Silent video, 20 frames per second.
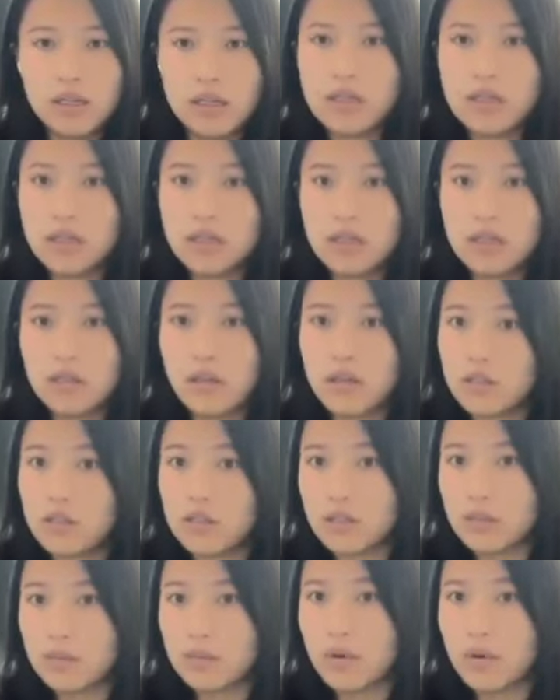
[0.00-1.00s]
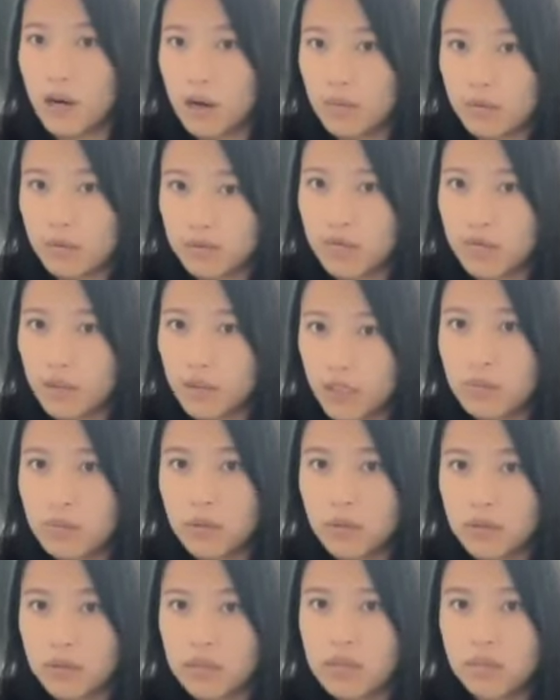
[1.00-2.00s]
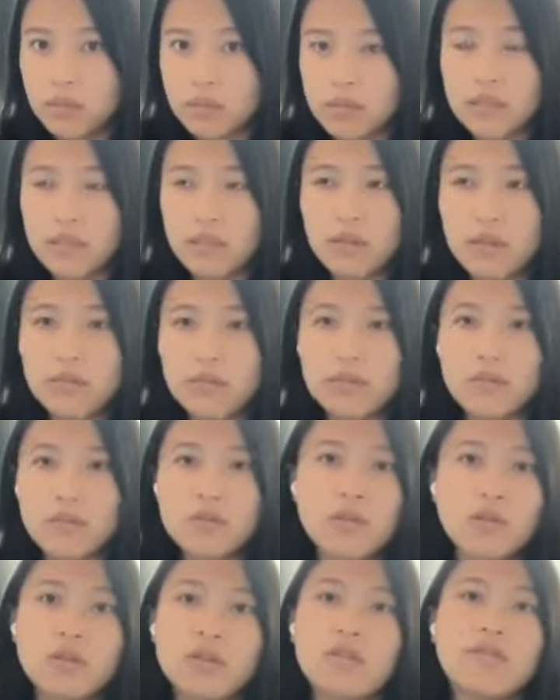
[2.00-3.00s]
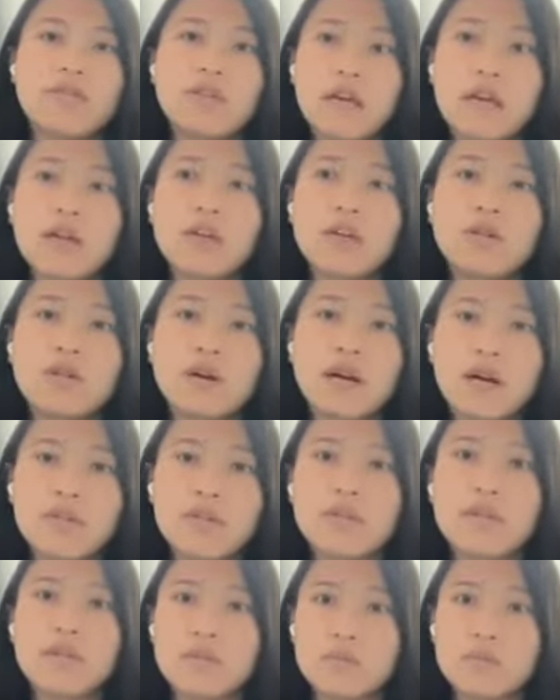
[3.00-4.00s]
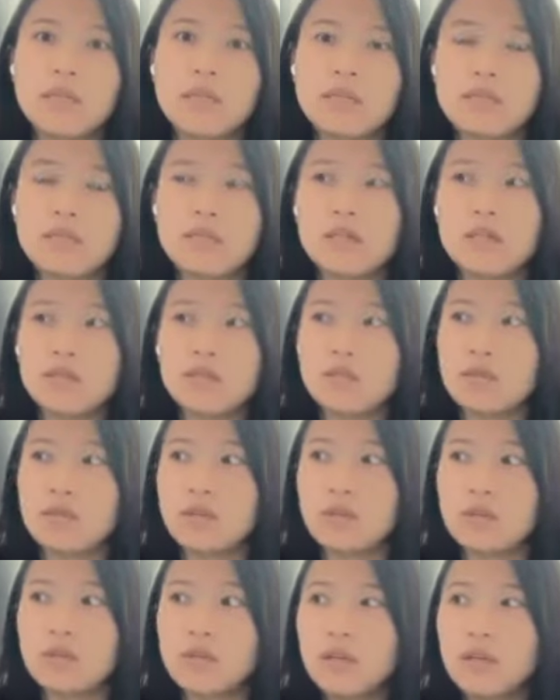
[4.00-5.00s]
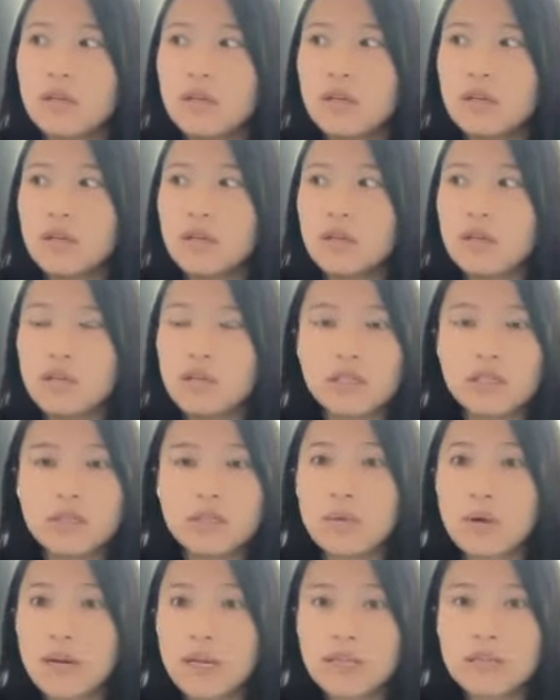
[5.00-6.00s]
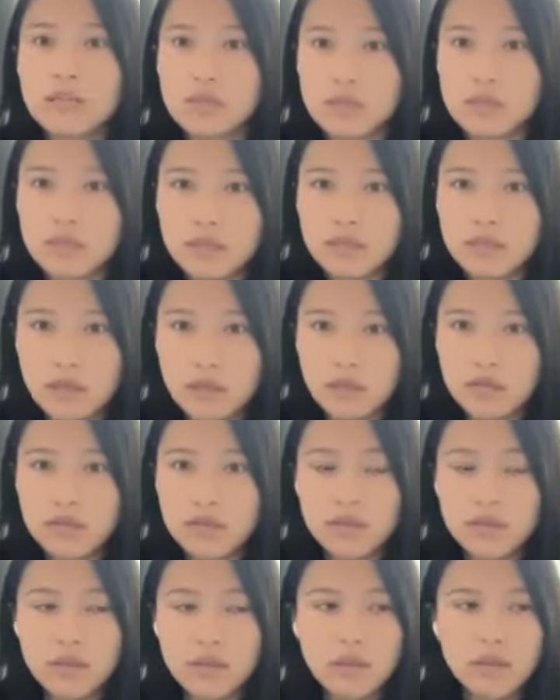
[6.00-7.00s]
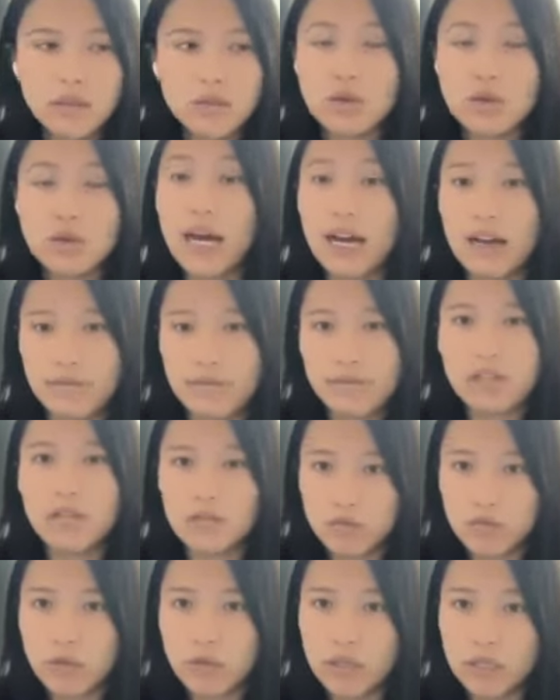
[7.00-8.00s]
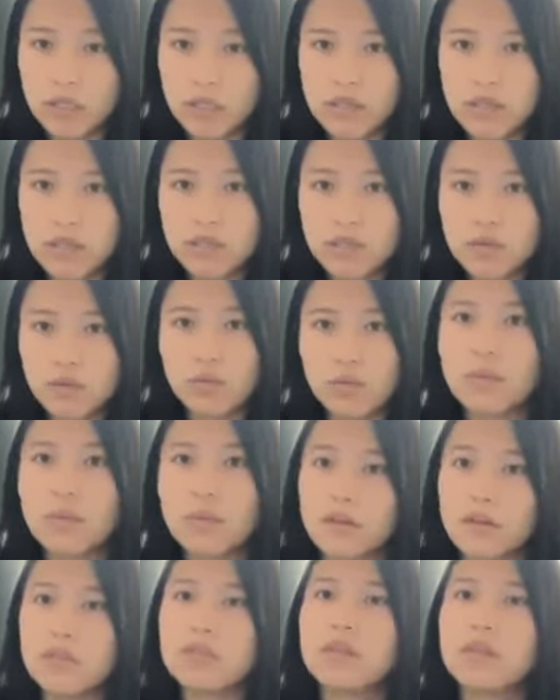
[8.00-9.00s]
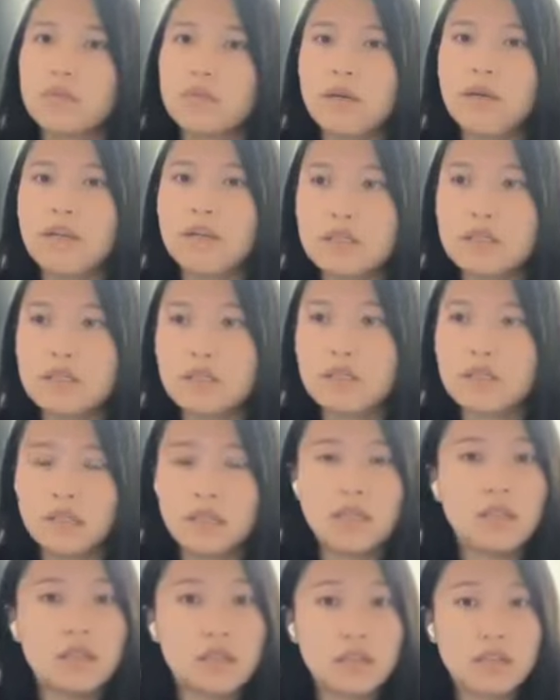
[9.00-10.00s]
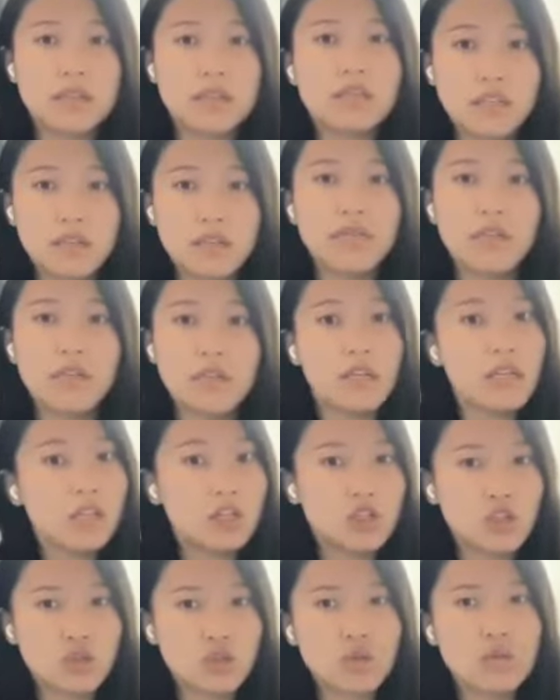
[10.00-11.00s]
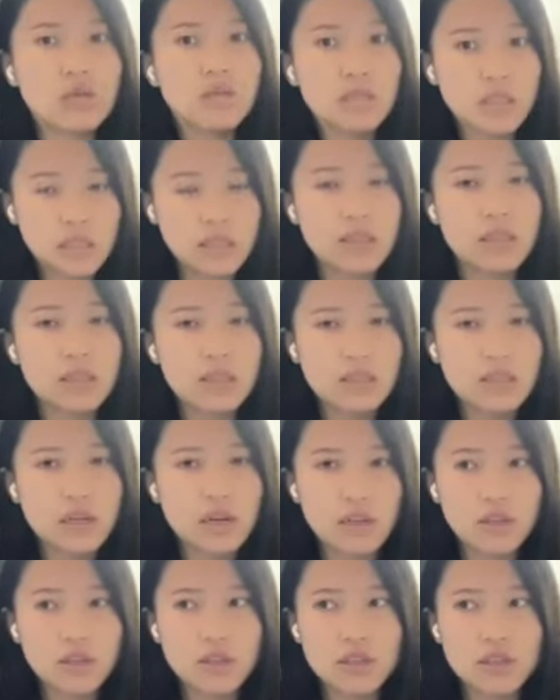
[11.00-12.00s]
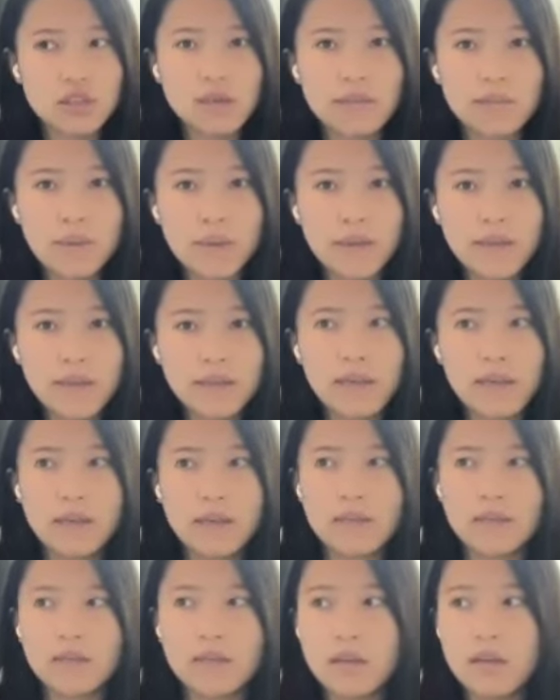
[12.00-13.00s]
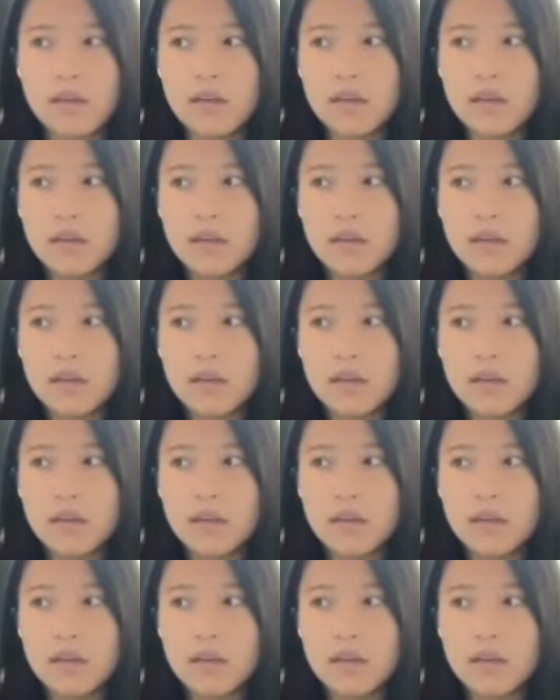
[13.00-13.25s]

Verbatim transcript: this is not just a problem for immigrants themselves. So if they don't have the ability to express themselves, to have the voice, to participate in the civic issues in this country, then